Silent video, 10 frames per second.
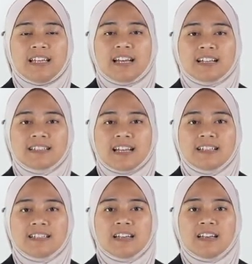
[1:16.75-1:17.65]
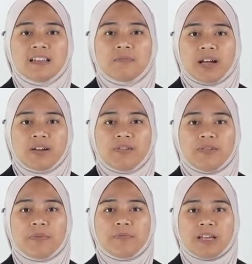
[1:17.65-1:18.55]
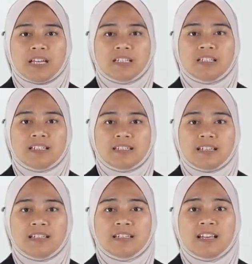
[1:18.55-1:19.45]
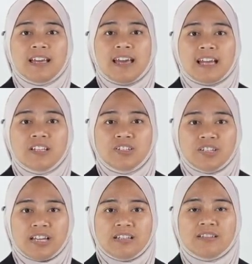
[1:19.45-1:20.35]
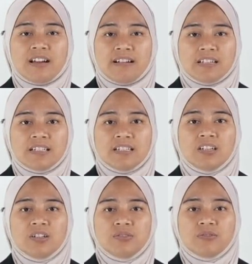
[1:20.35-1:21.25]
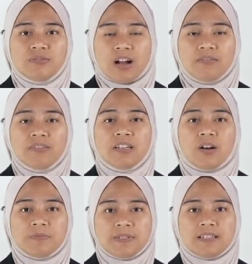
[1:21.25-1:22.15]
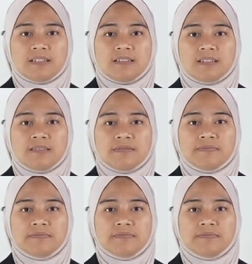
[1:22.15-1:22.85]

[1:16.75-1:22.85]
it extends the microwave propagation distance and change direction to round the obstacles.